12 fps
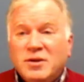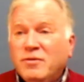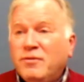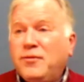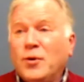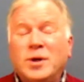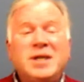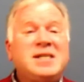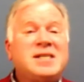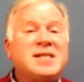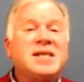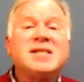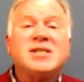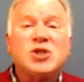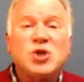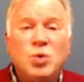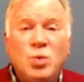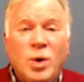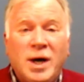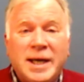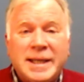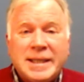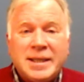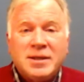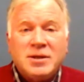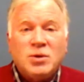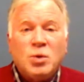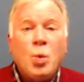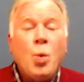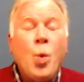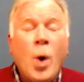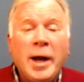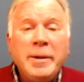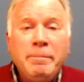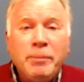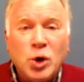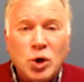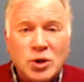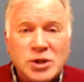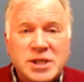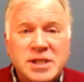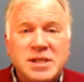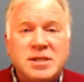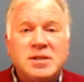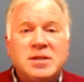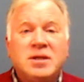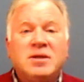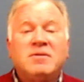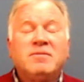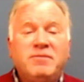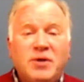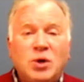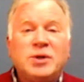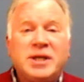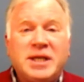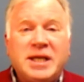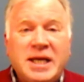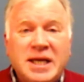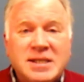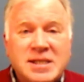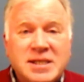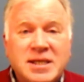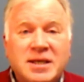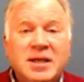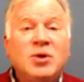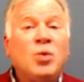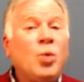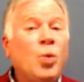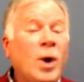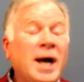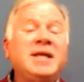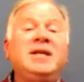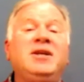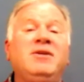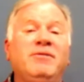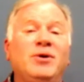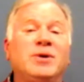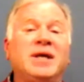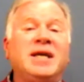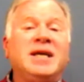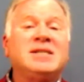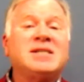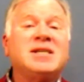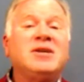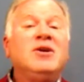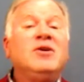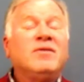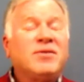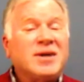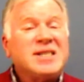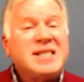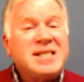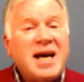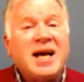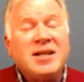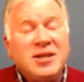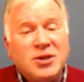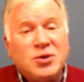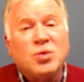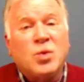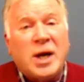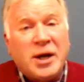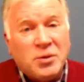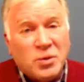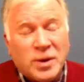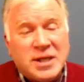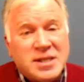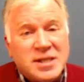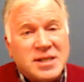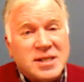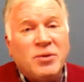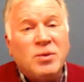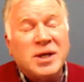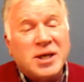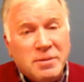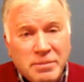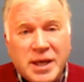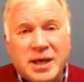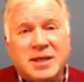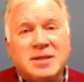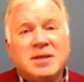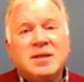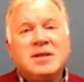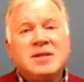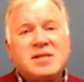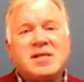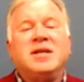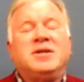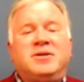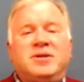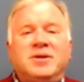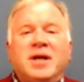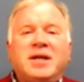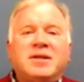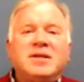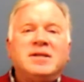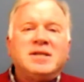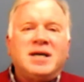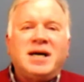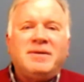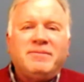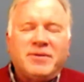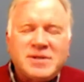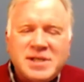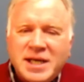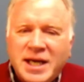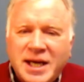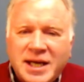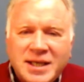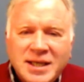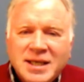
46-1. One person voted against it. Why did he vote against it? For exactly the right reasons. I want to commend Senator Nathan Dahm for saying